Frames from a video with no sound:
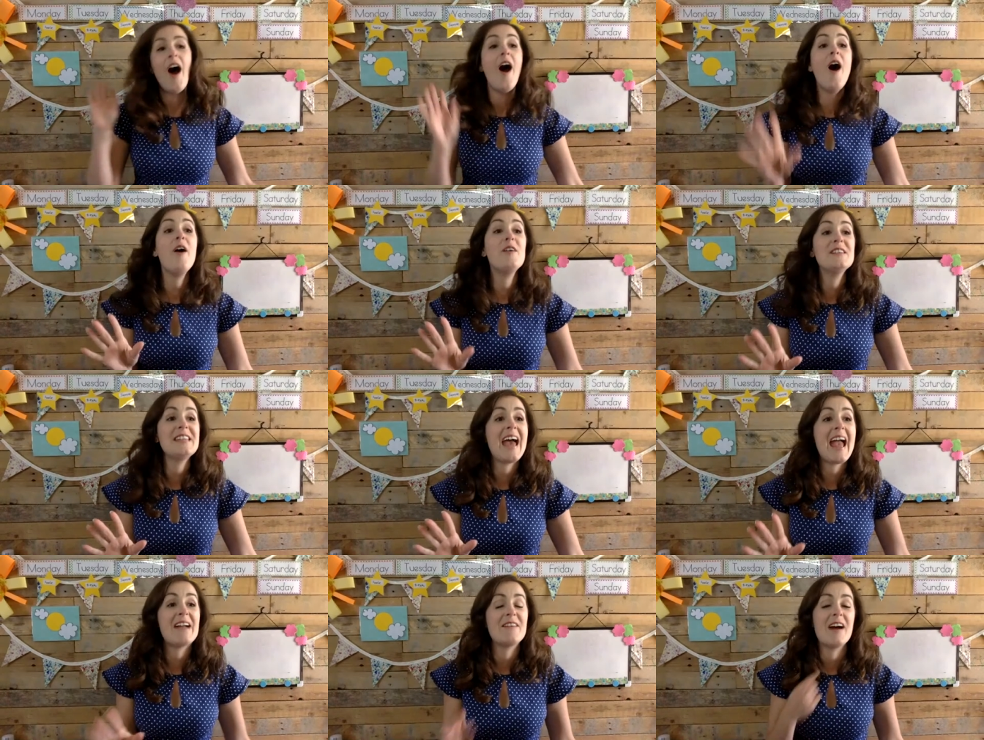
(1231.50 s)
a whole
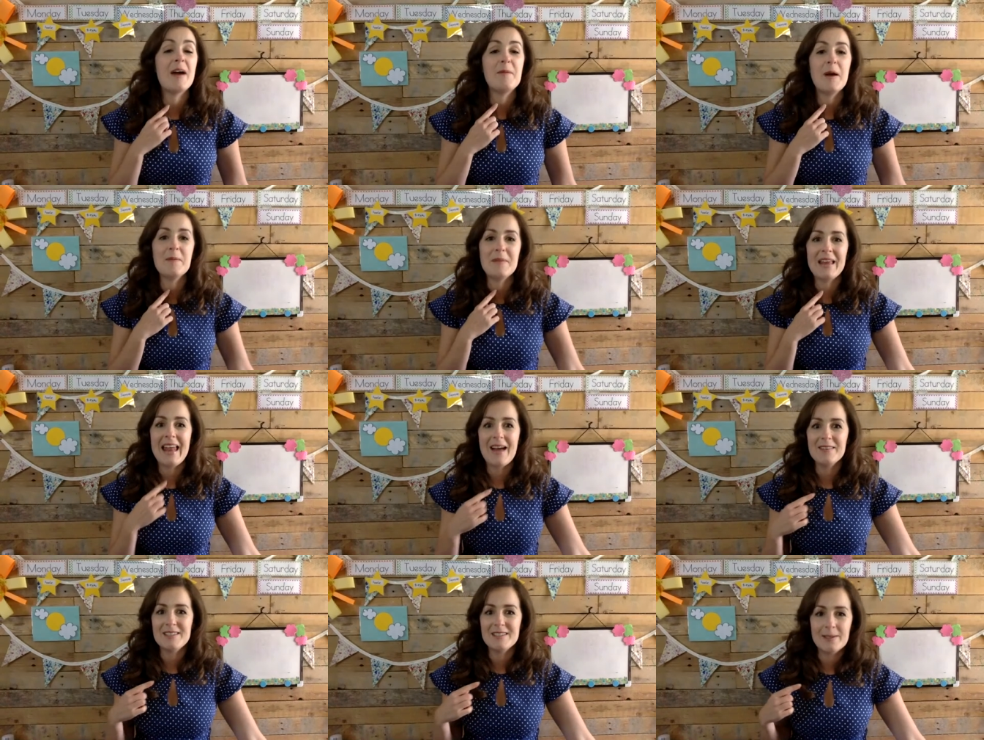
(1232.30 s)
day where I won't be
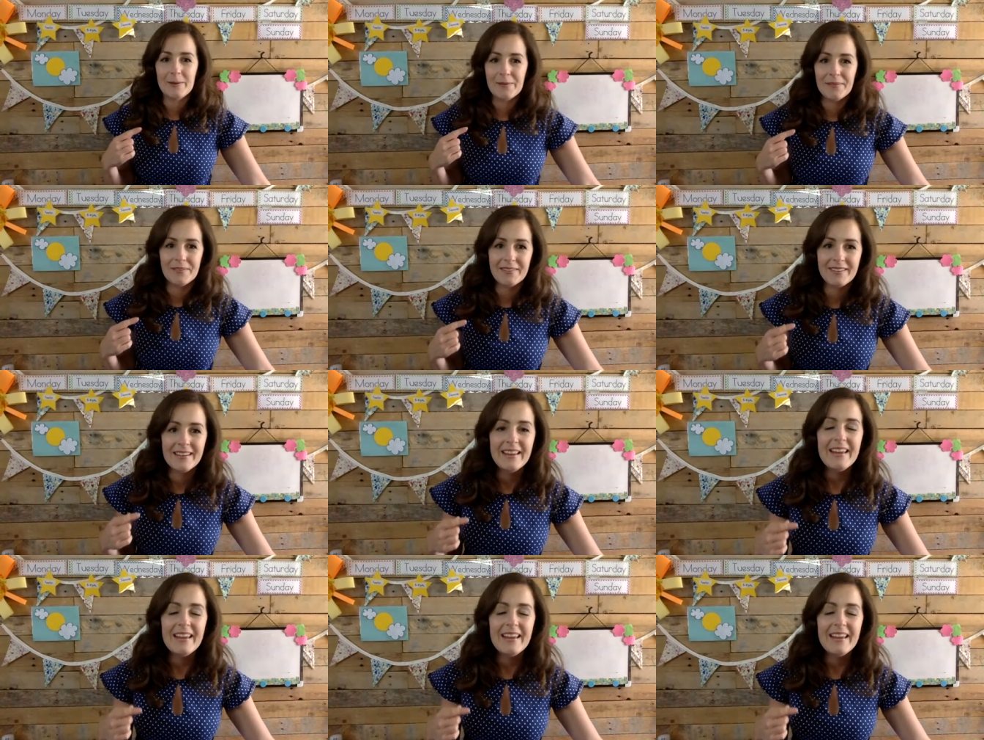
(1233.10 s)
allowed to talk.